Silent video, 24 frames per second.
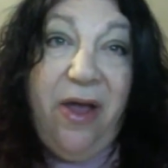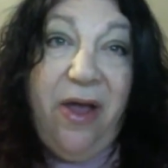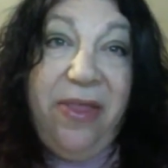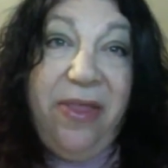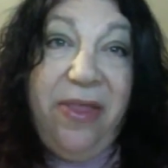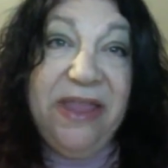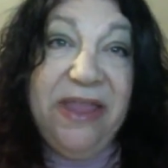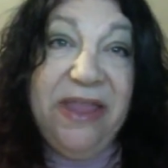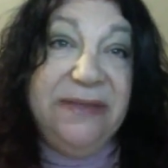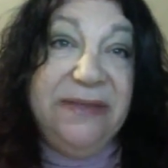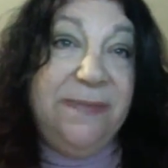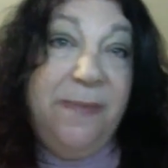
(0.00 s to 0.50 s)

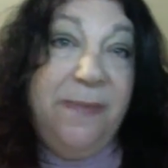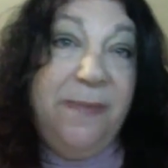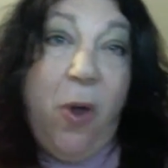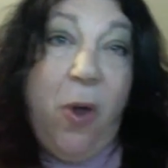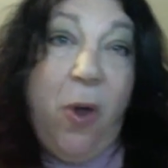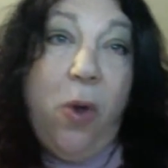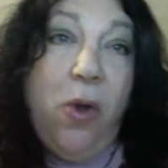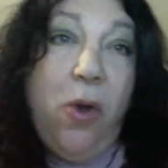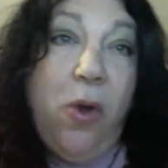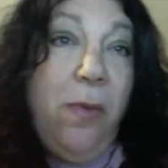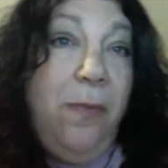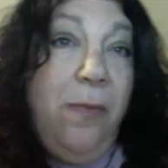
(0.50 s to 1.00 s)
this
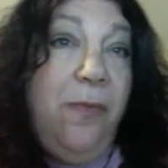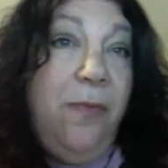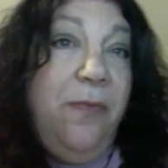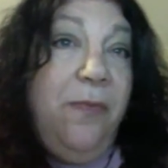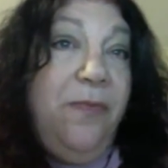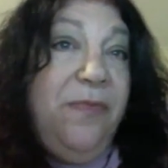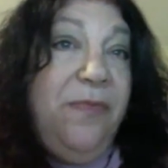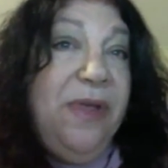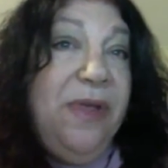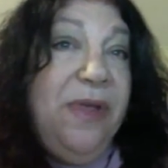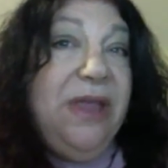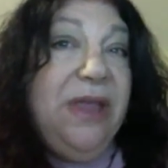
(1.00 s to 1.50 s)
whole
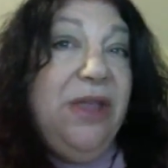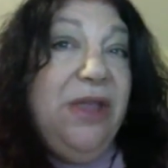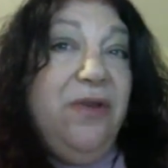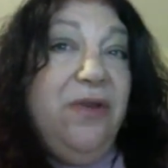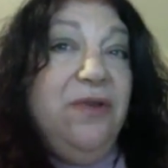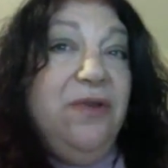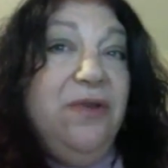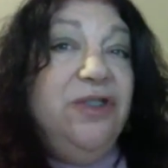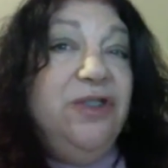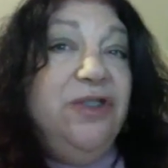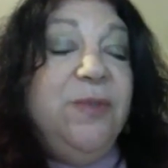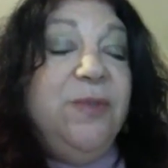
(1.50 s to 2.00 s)
big,
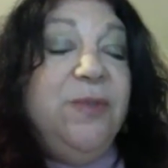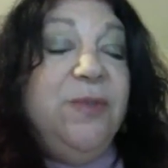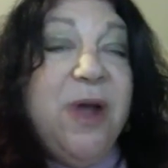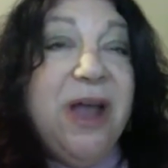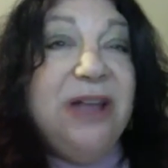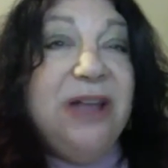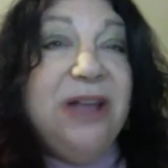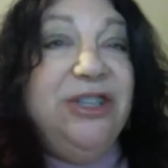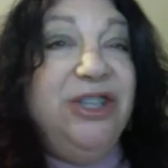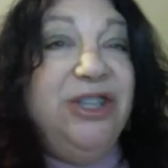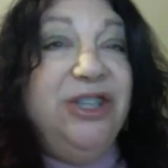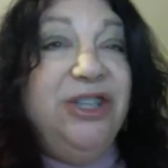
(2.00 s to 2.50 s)
huge
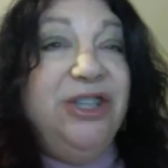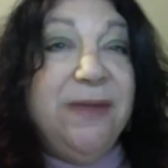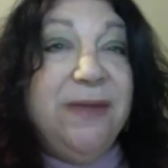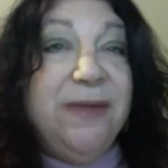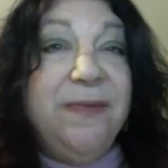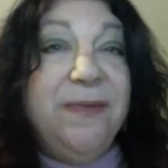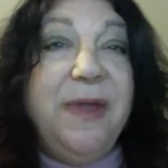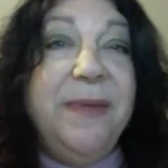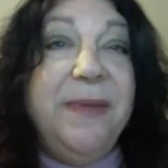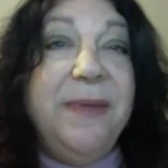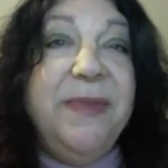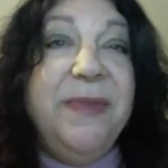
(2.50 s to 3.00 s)
project
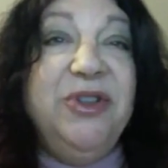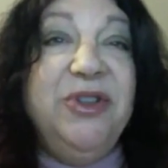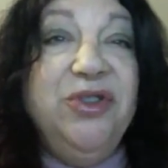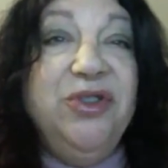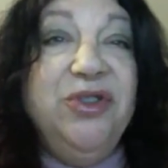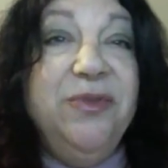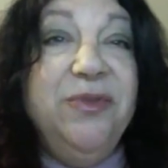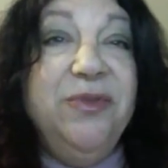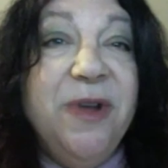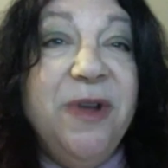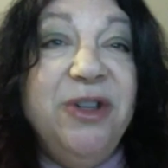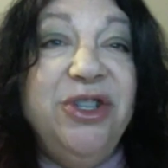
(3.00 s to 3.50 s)
may be
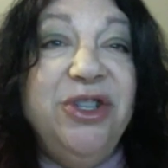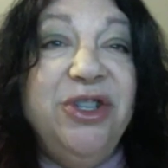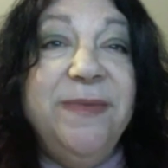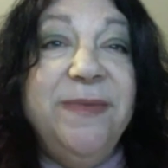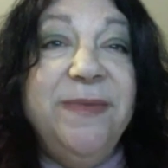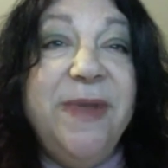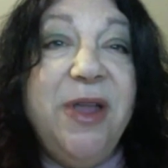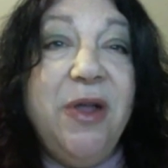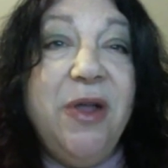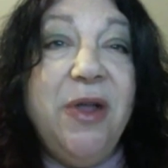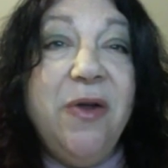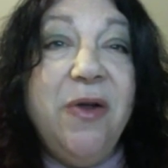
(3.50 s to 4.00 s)
too much. It
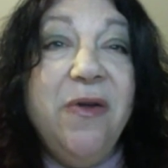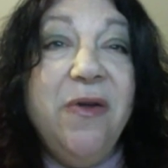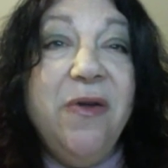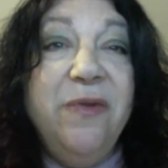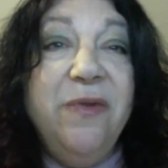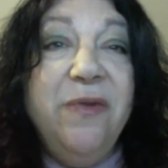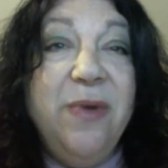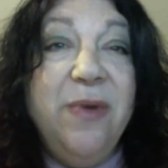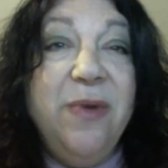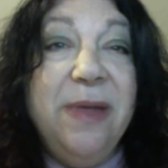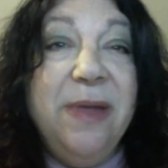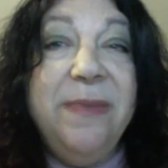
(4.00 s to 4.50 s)
may
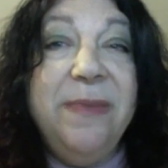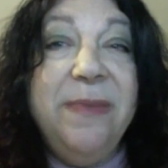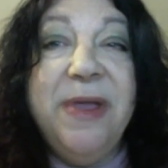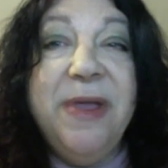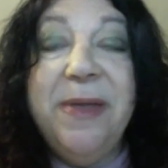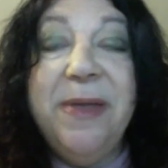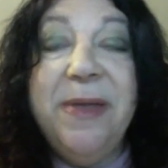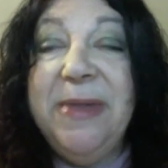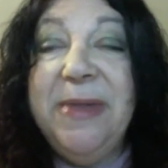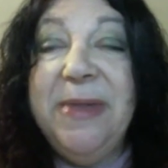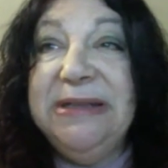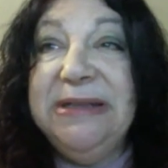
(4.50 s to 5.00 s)
overwhelm
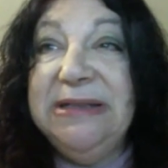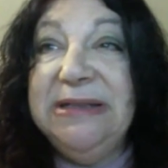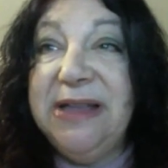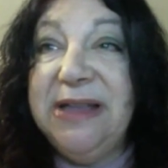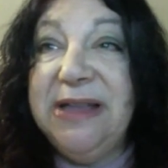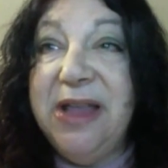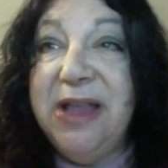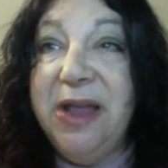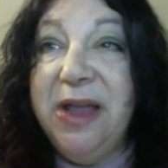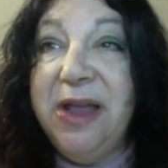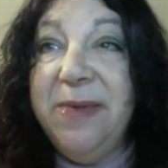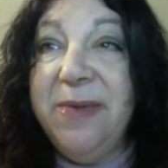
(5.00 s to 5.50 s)
me. It may
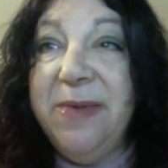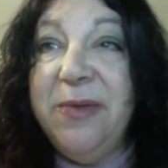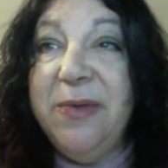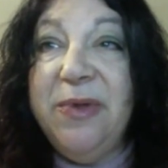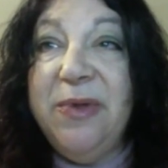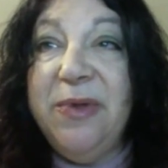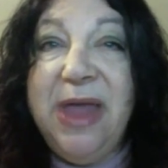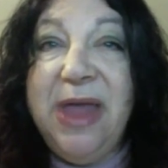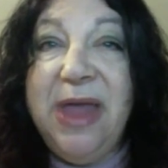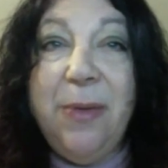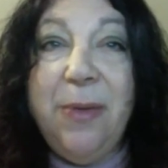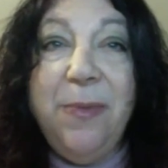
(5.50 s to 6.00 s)
scare me
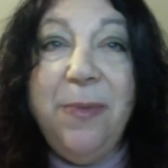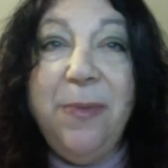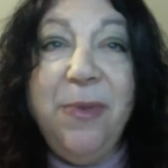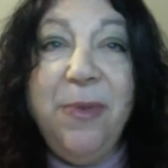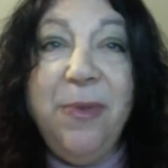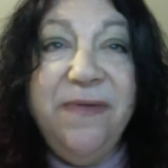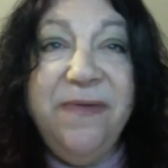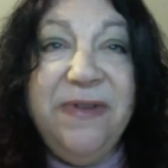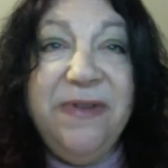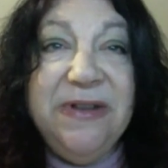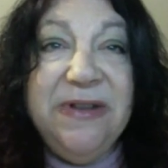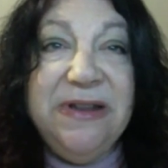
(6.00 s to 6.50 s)
with how
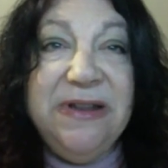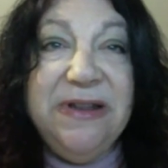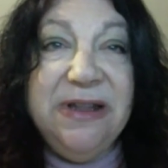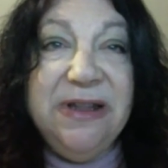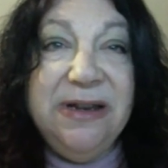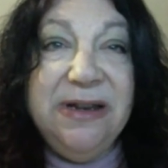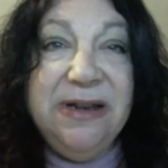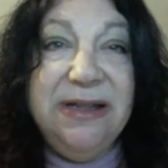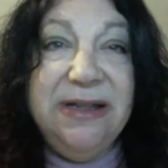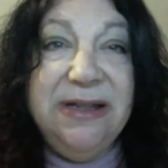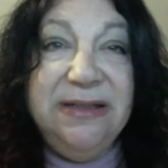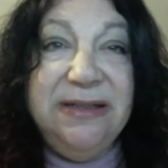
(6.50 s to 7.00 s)
perfect it
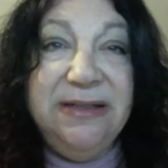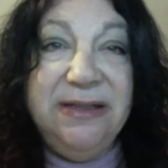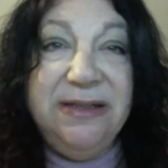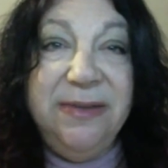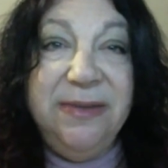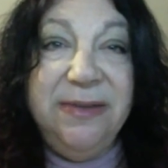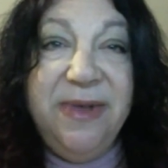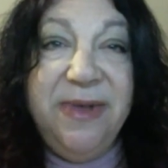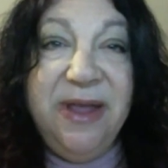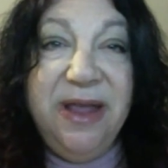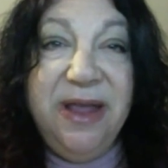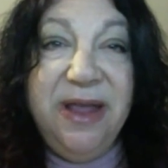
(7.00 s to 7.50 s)
needs to
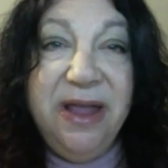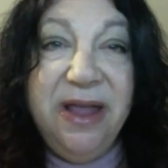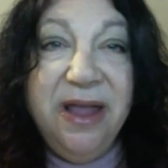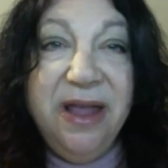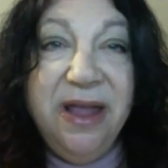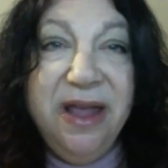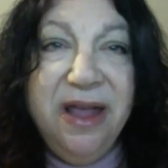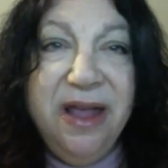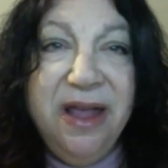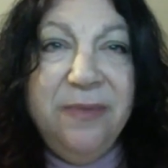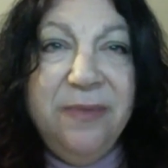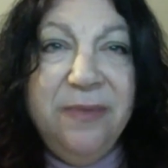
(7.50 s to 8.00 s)
be.
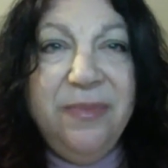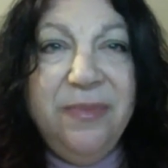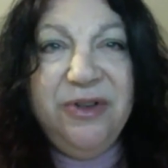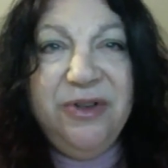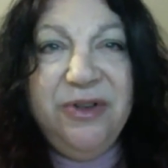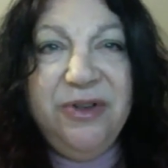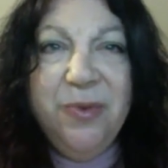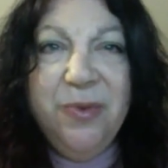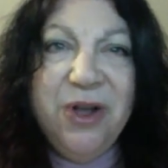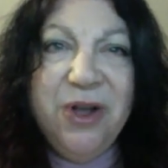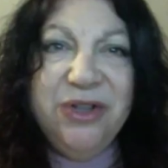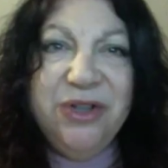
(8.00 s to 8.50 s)
But
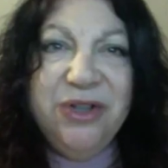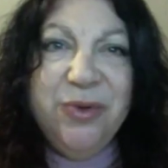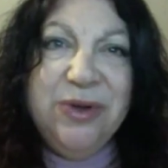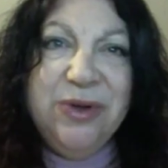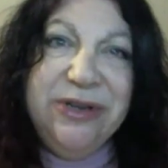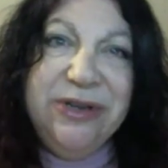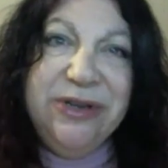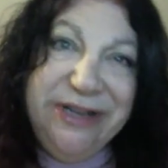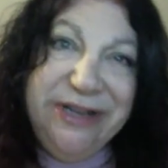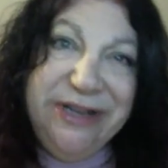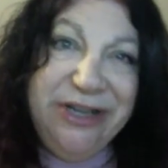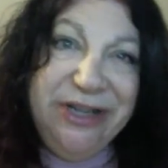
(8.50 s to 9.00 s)
to wash
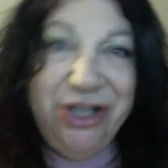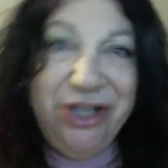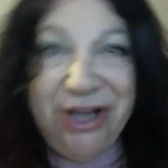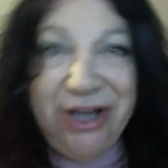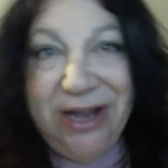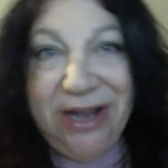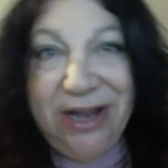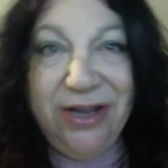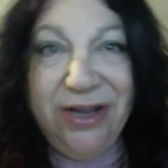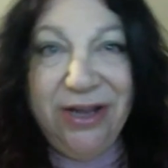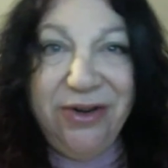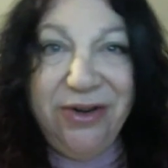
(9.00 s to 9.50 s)
one dish,
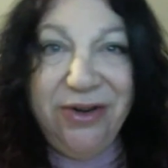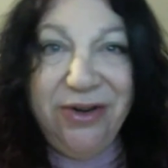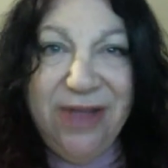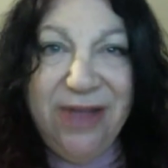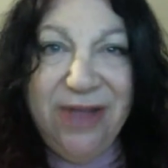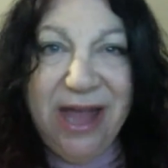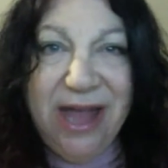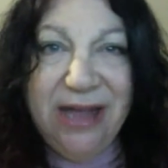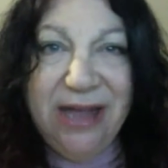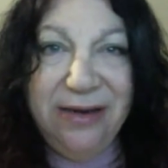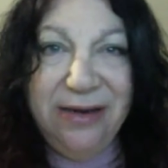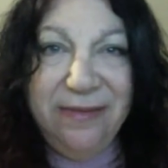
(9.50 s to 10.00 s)
I can do
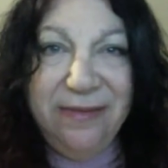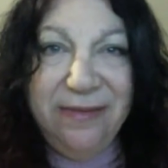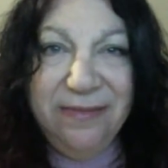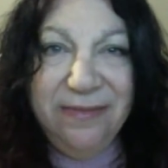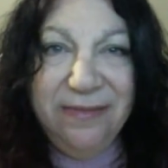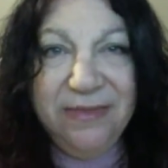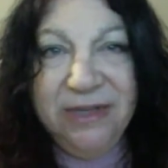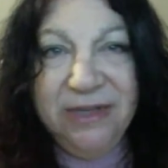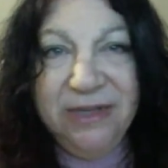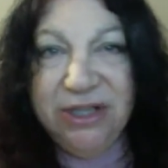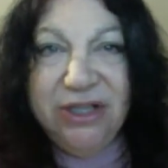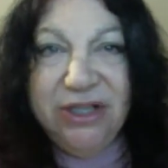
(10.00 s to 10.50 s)
that.
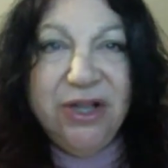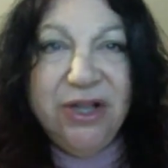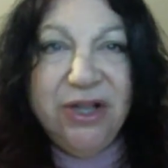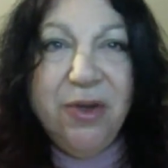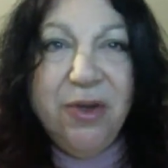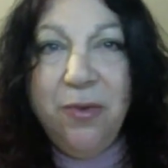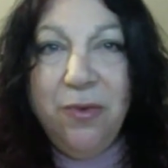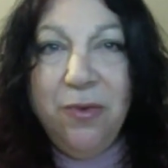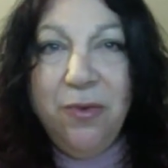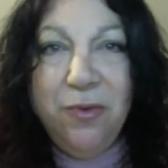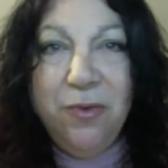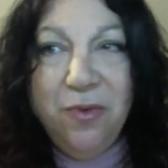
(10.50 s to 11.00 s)
To sew
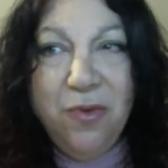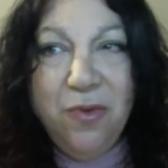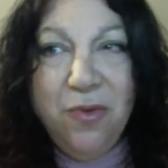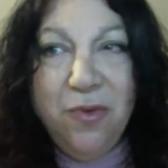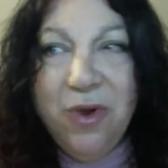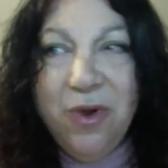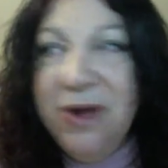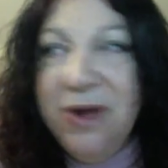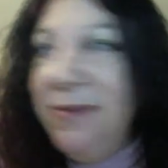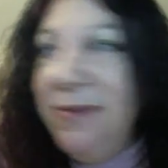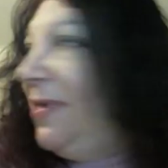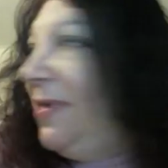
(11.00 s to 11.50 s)

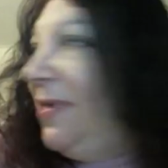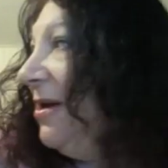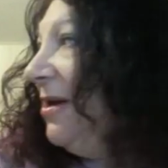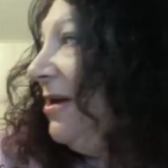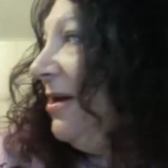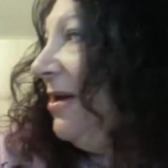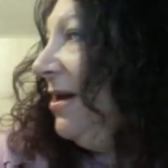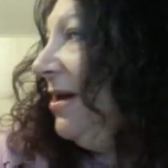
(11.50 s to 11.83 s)
one button,